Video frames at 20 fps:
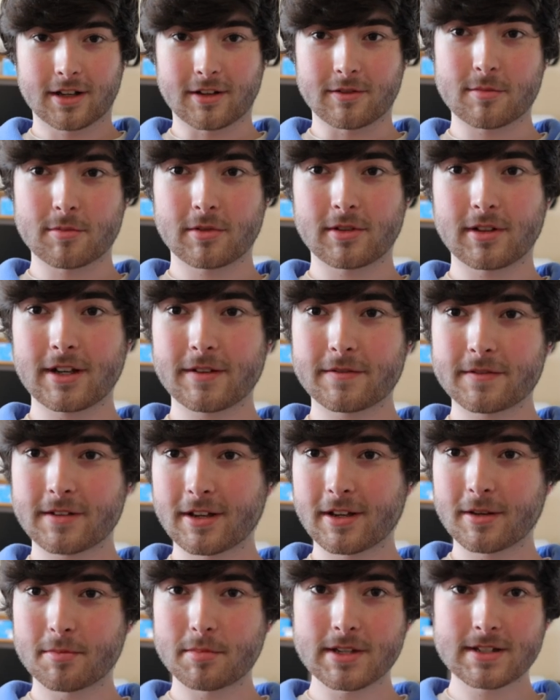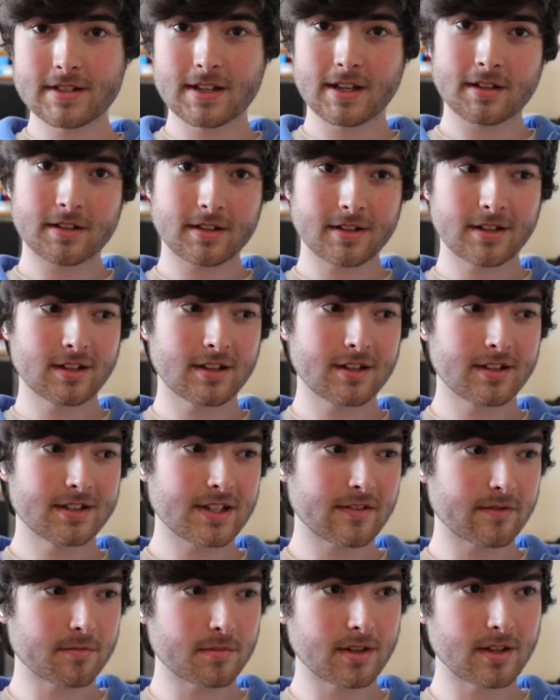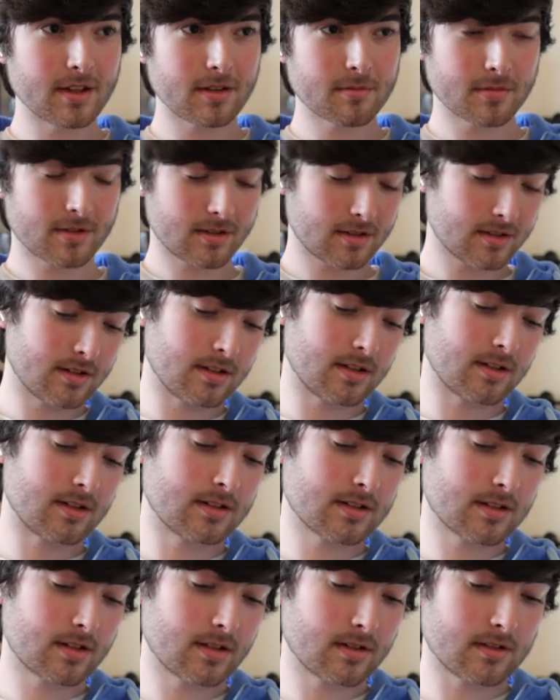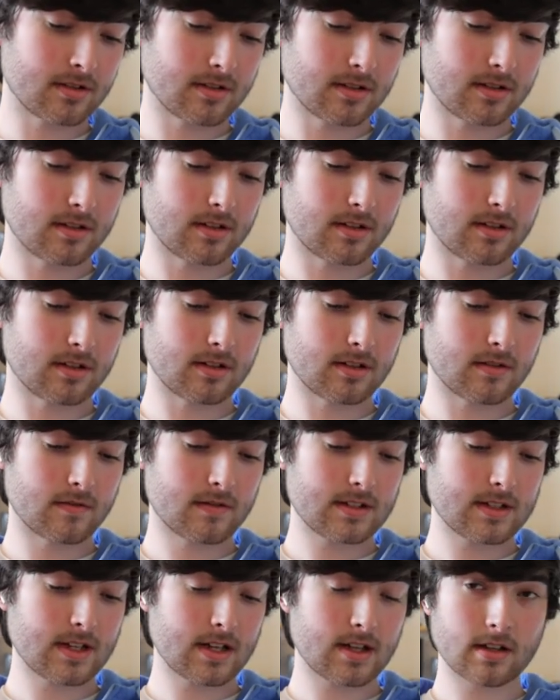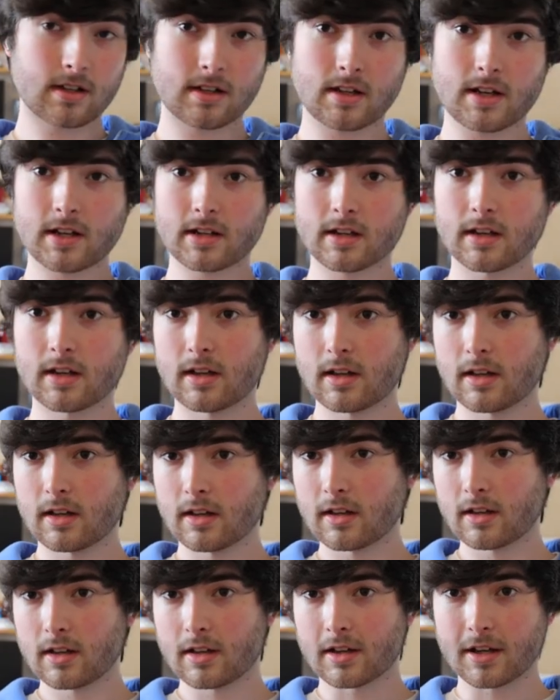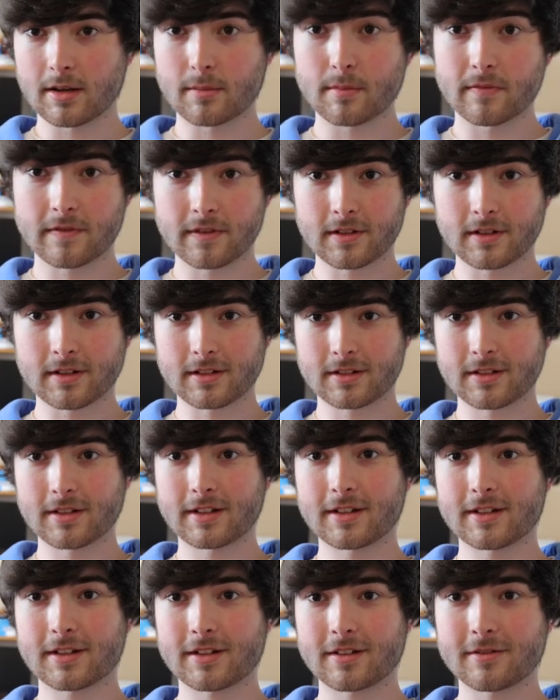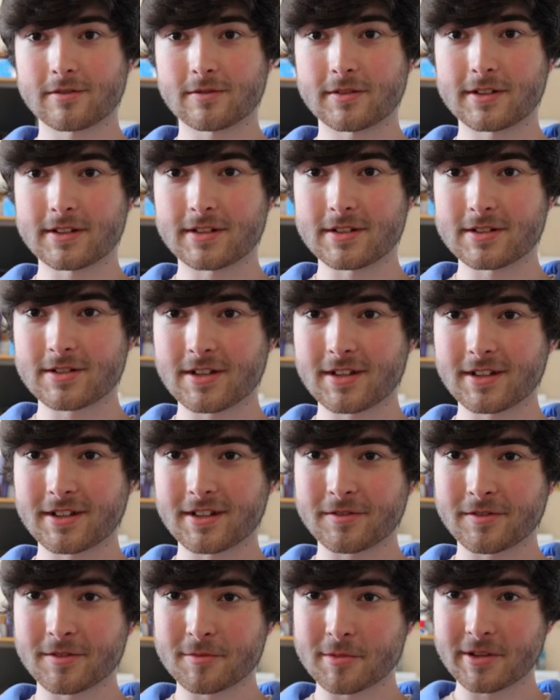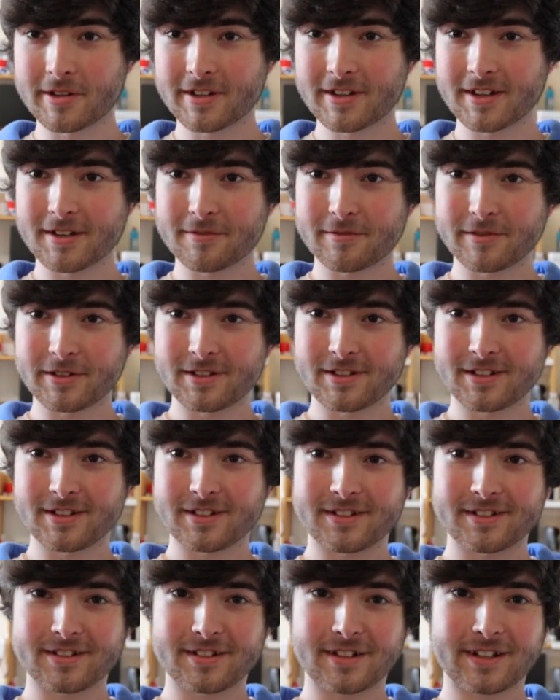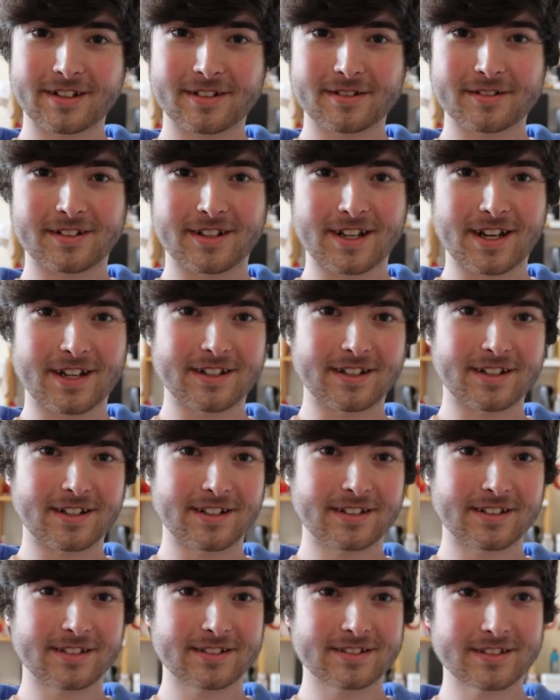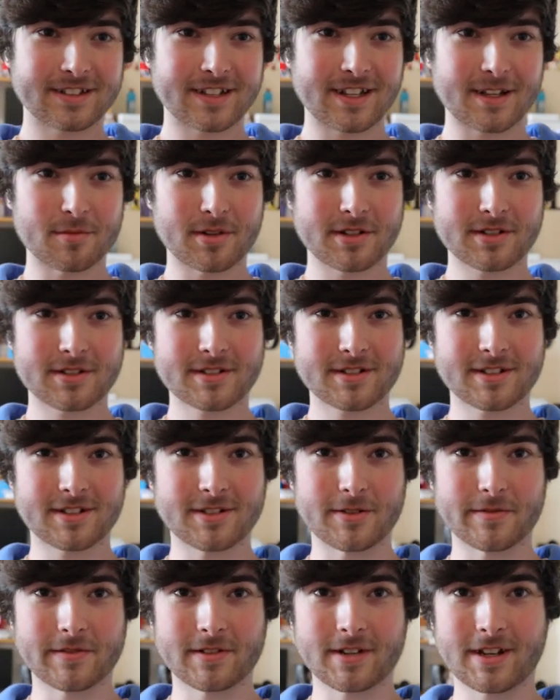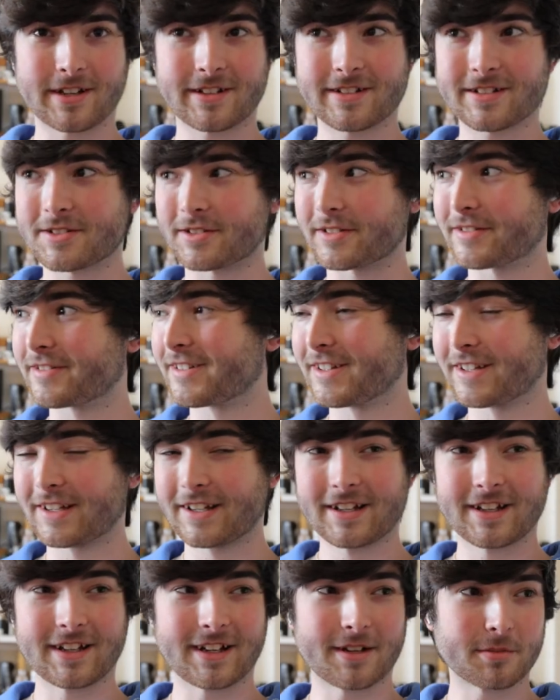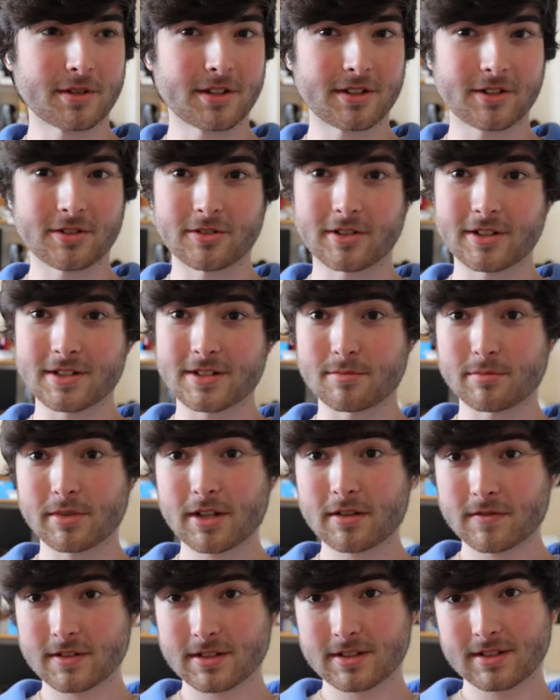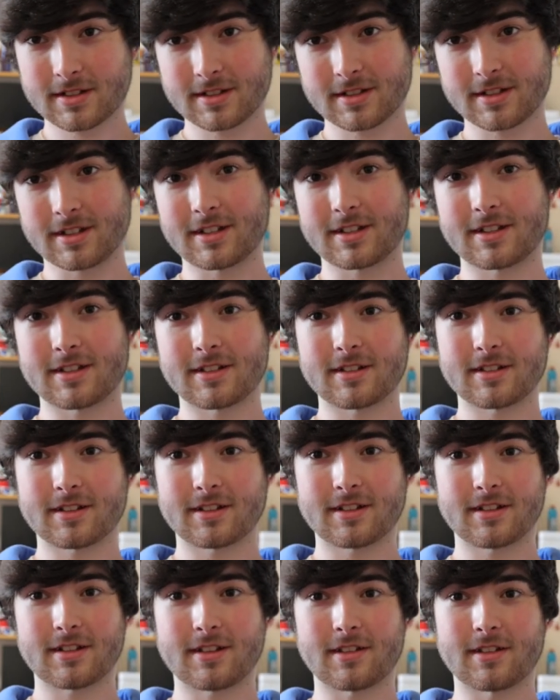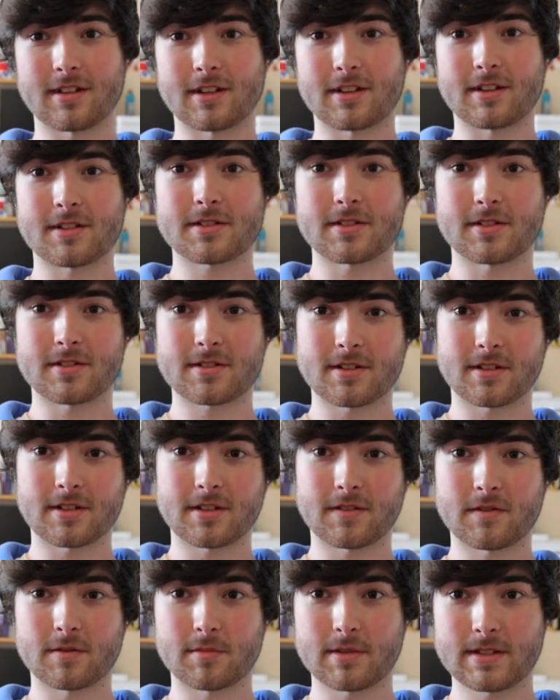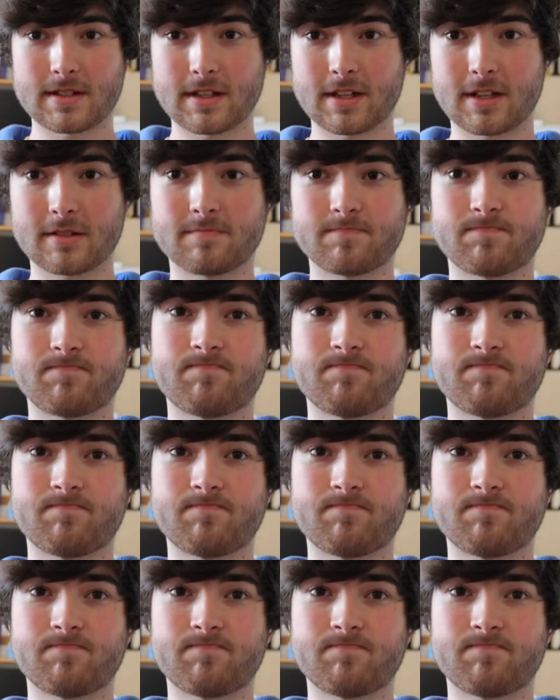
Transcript: Got one more left, BSTAT, 7 p.m. It's currently 10 o'clock. I'm feeling like really shaky from all the caffeine and like not eating that much overnight. So I'm gonna go get some breakfast and then I'll start studying for BSTAT.